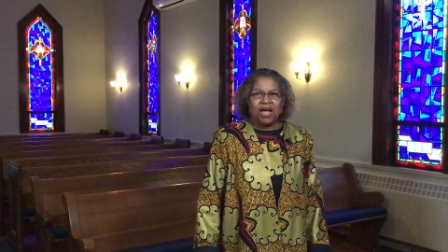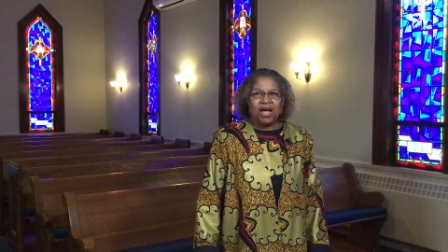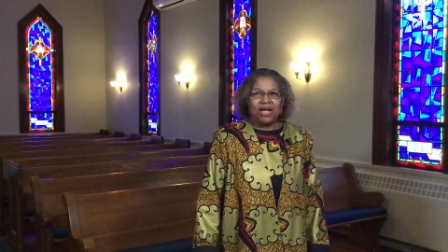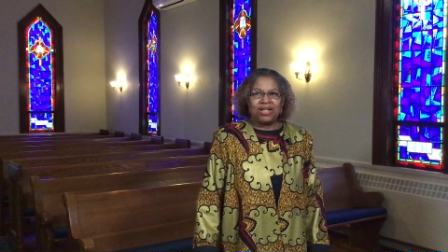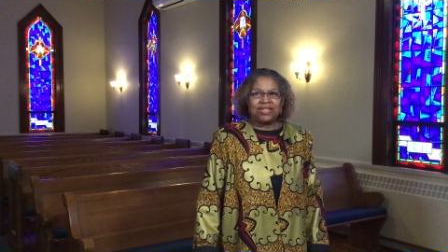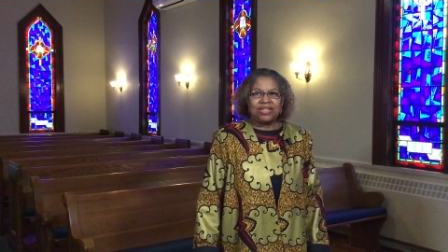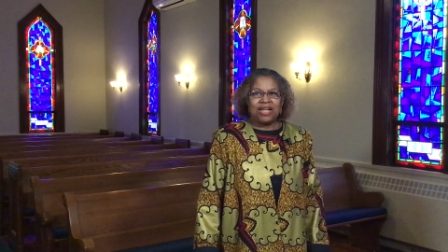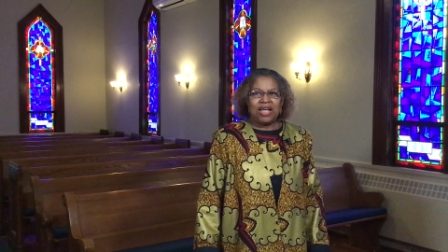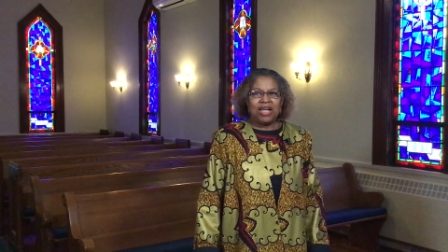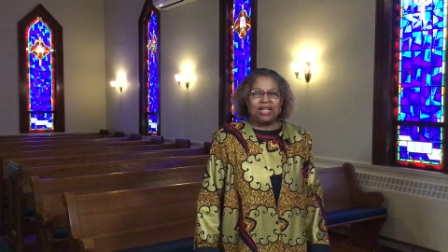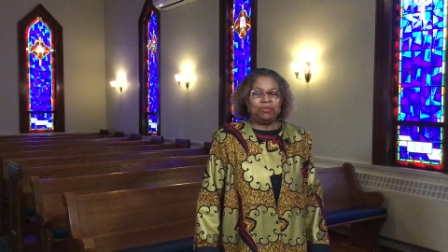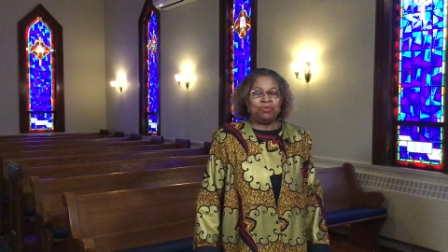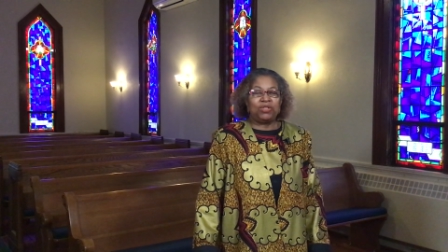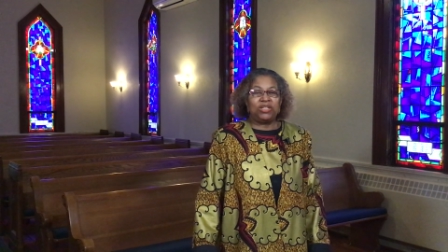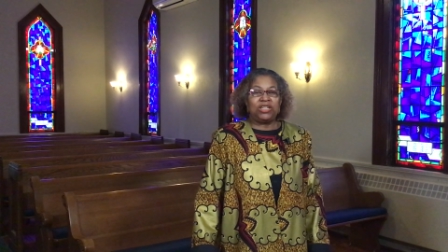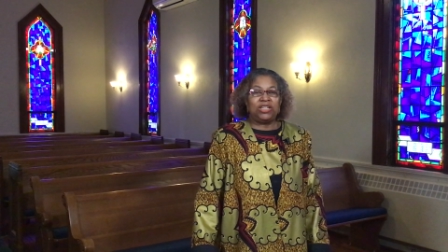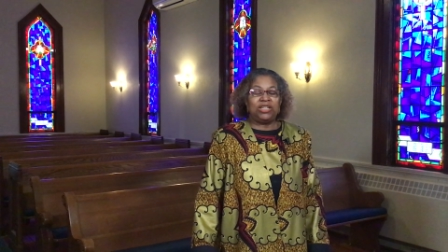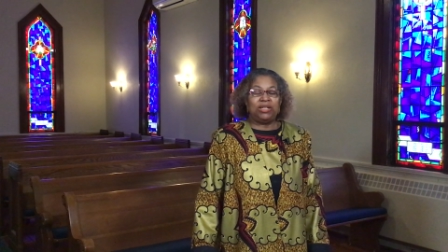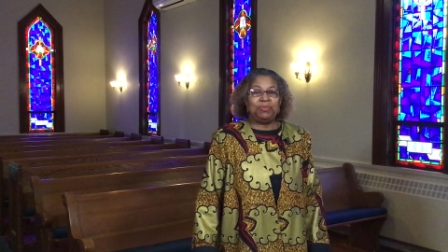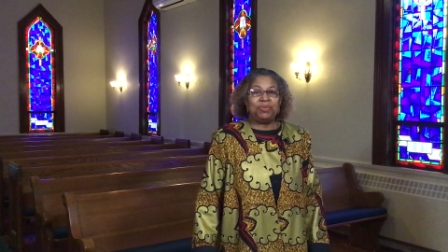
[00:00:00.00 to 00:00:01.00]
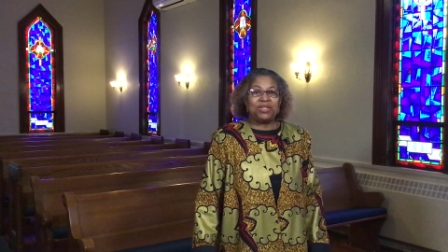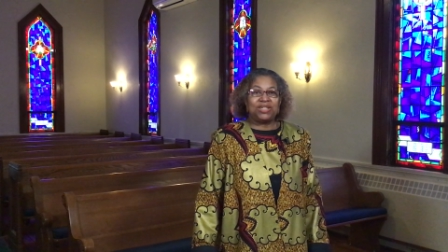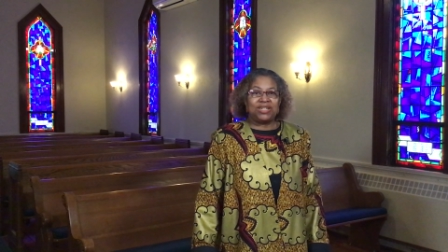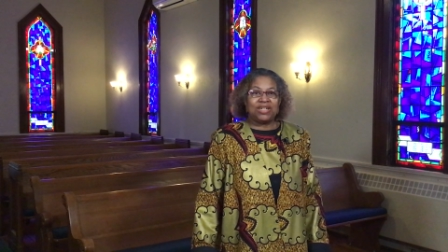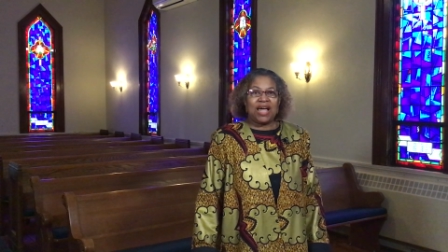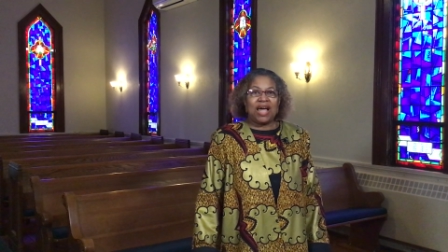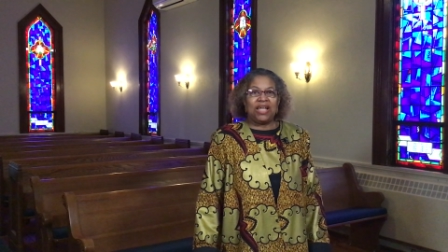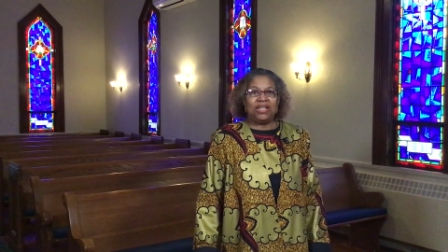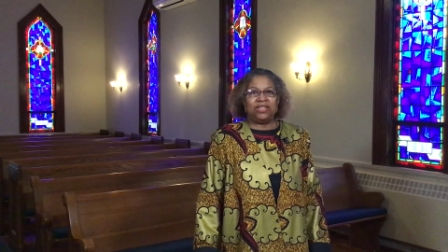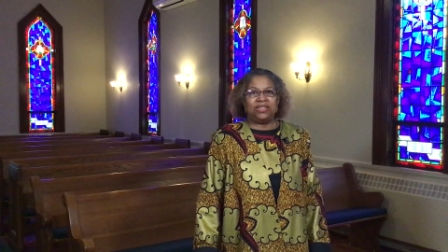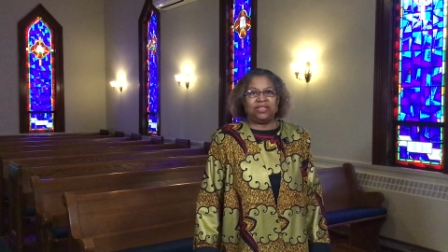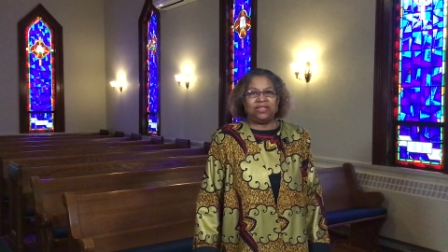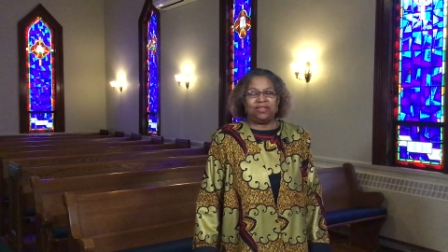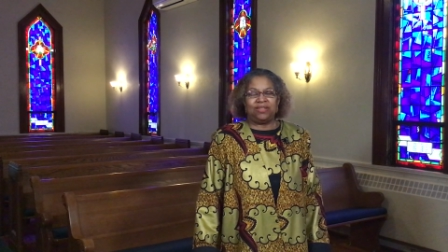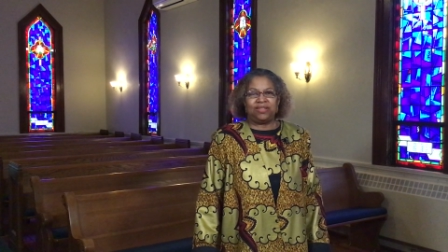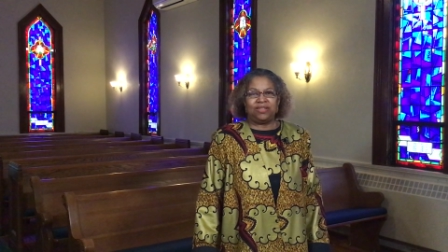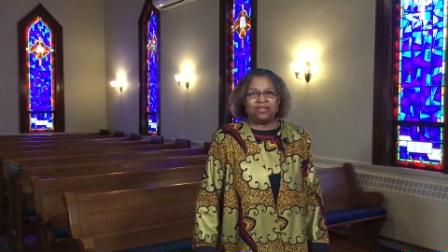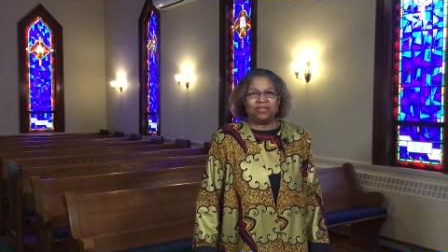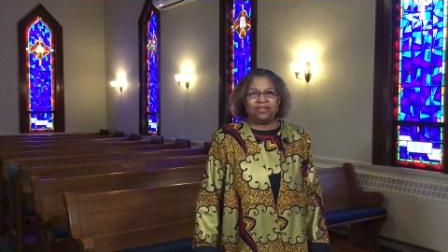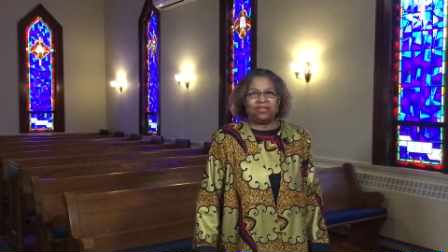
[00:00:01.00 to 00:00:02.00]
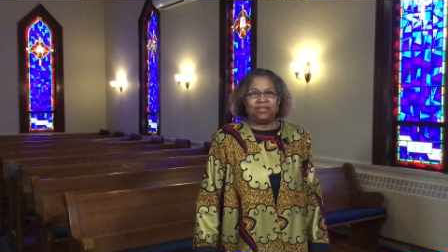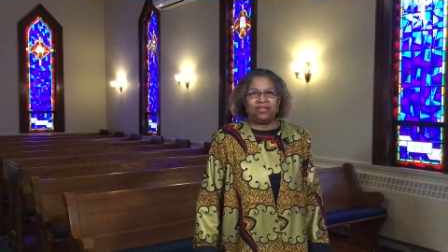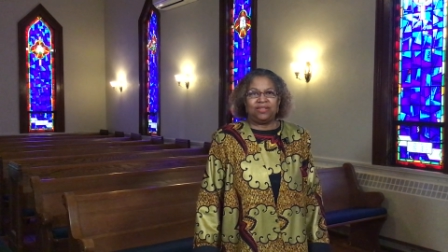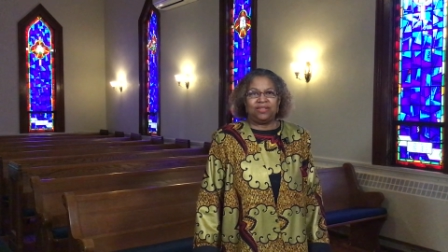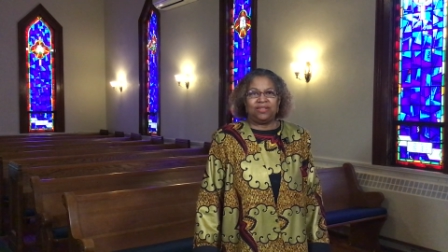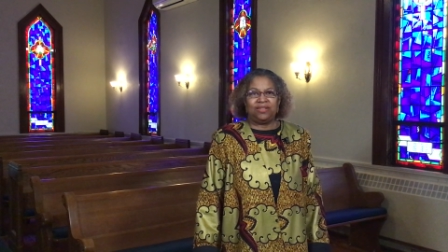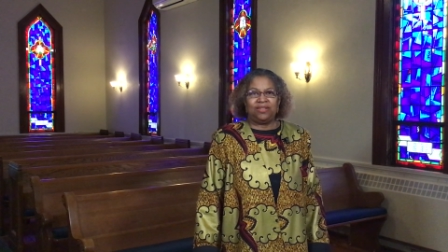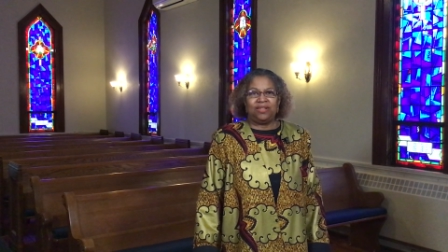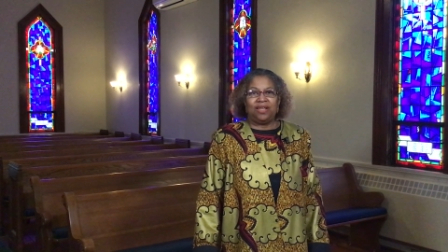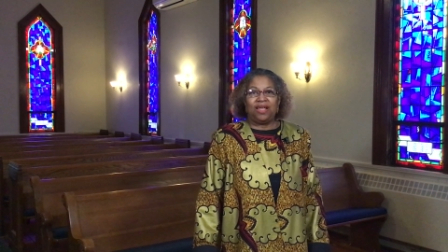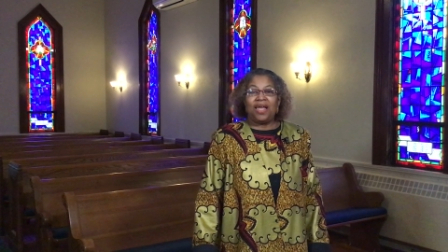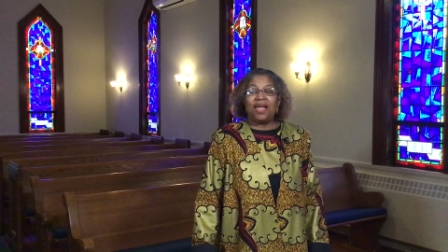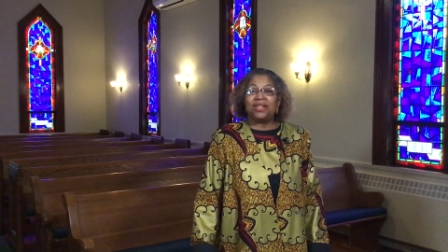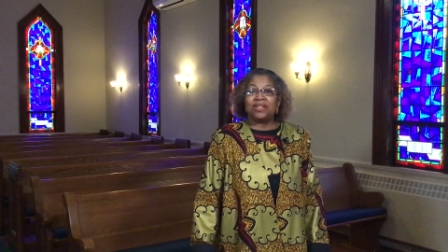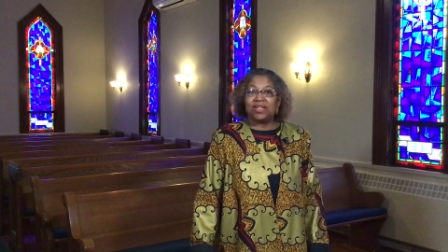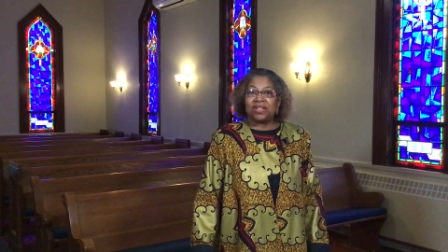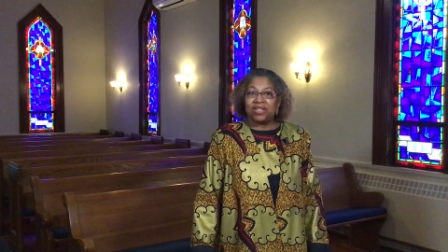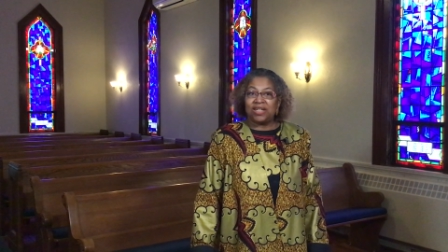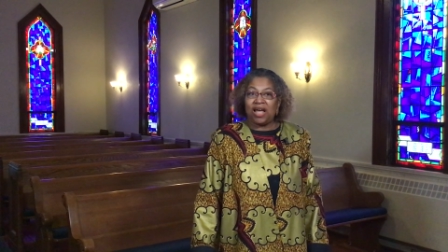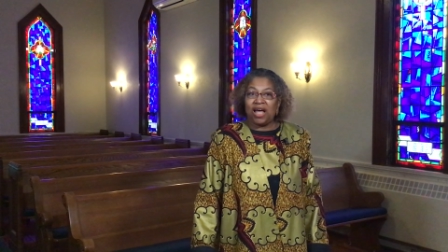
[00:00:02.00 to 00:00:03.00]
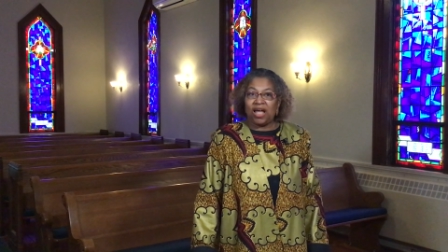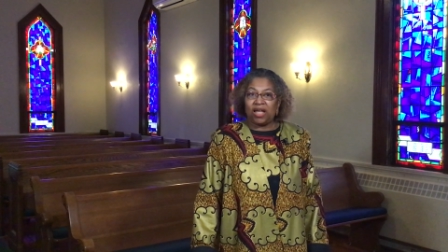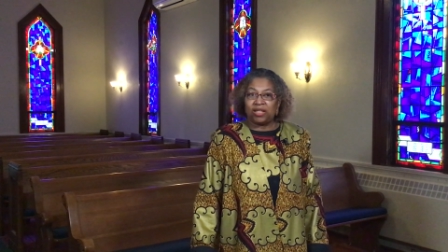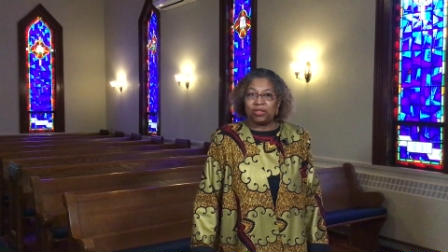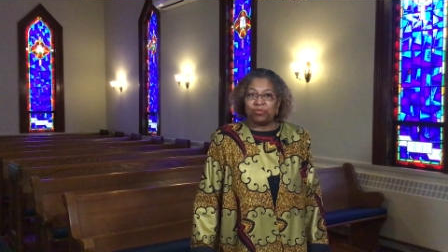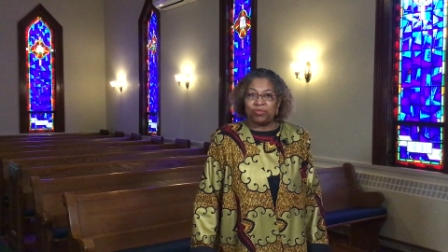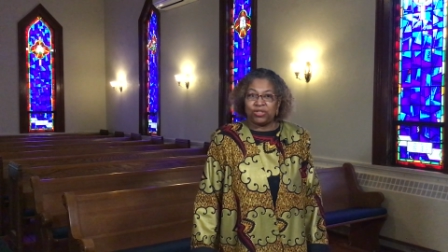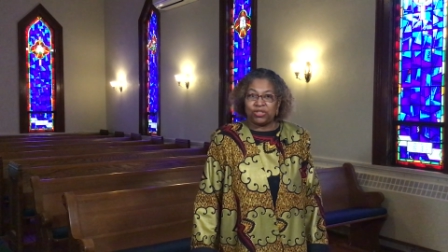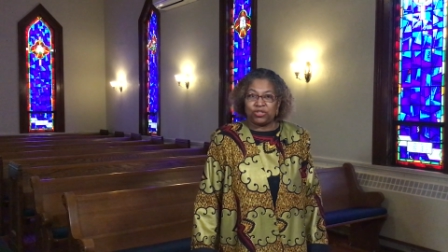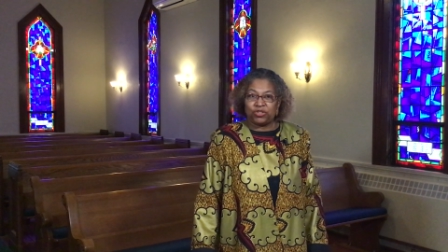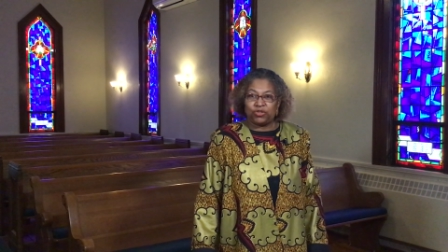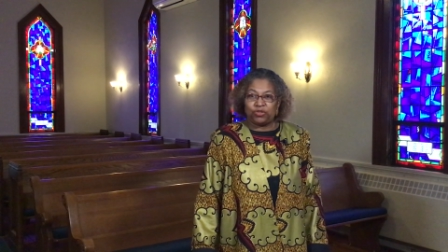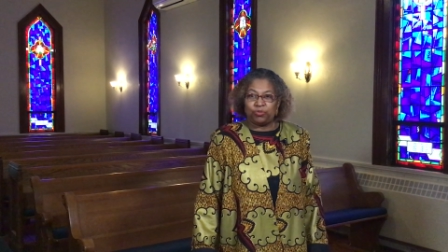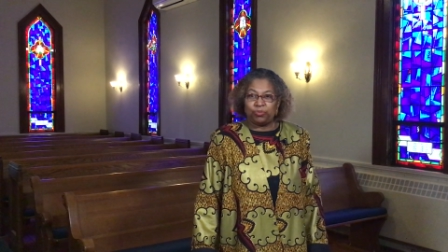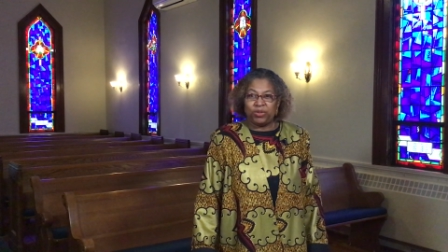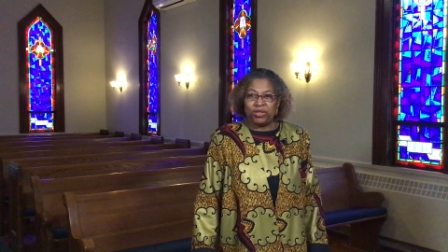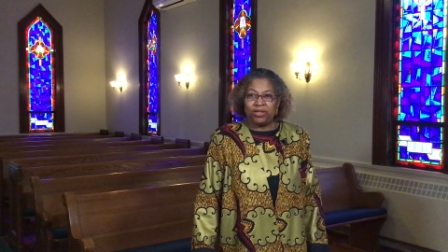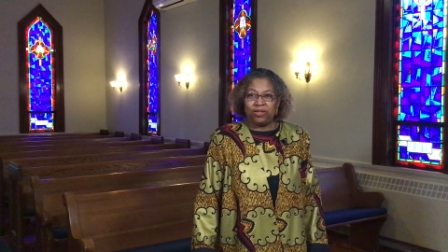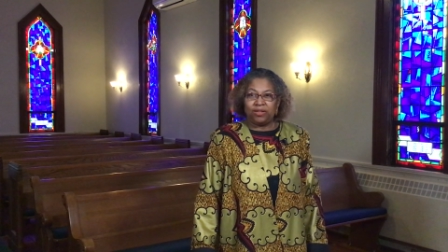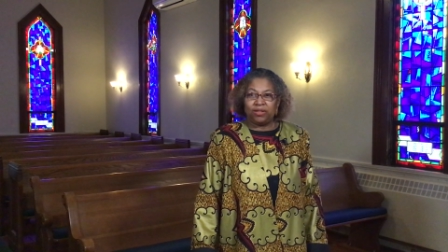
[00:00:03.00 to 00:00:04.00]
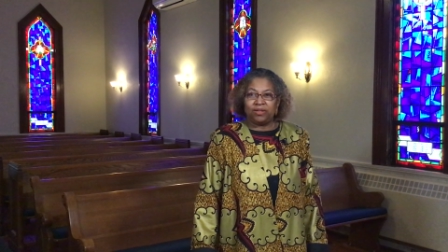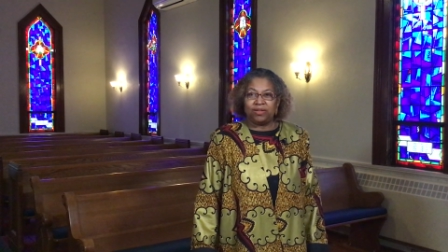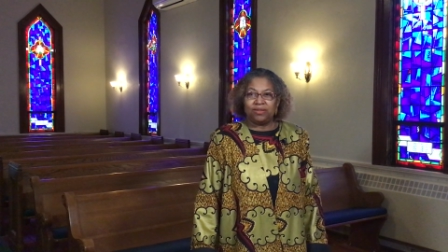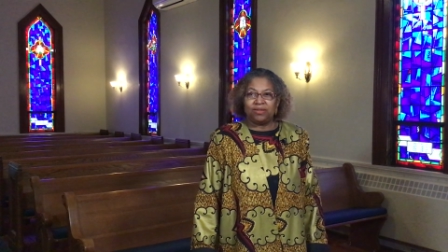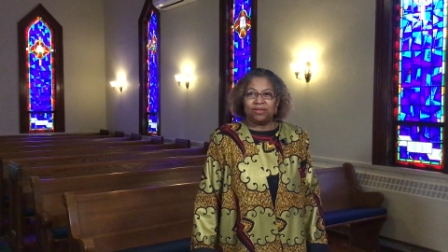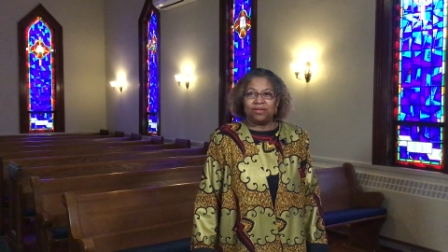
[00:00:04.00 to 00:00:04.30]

a time to keep silent and a time to speak,